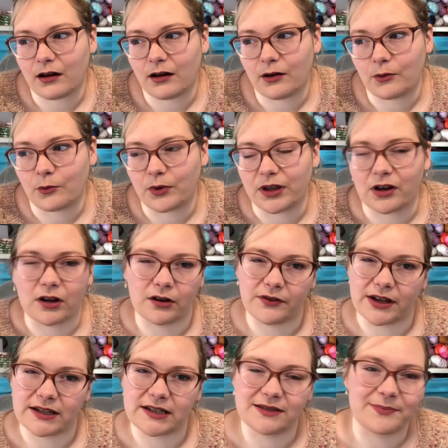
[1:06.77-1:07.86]
we kind of
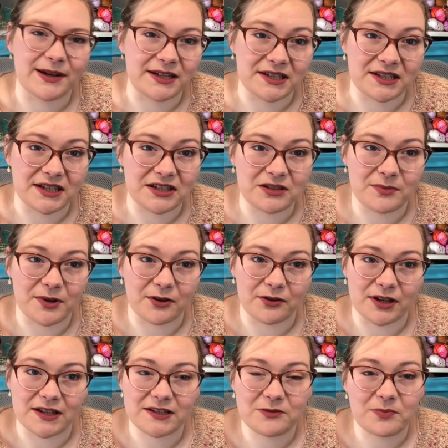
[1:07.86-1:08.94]
anticipated it, to be
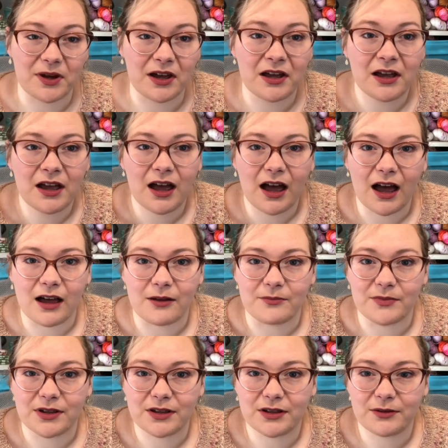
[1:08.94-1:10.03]
honest, but
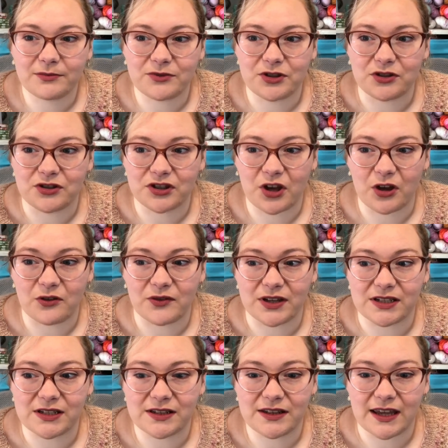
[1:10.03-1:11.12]
due to COVID
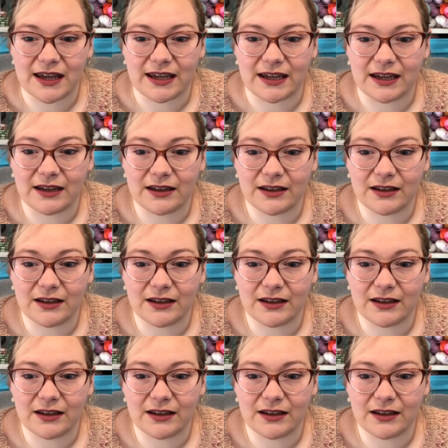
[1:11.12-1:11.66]
they